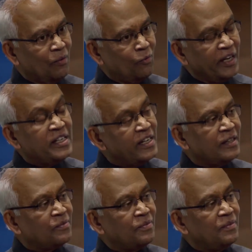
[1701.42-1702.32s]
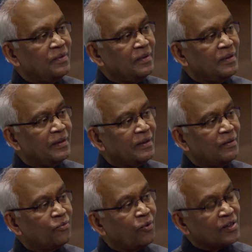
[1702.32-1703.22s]
We did it
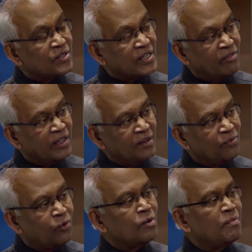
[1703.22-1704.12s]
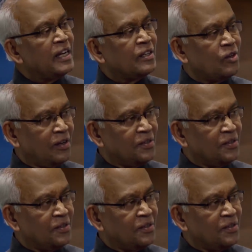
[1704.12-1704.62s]
for $74 million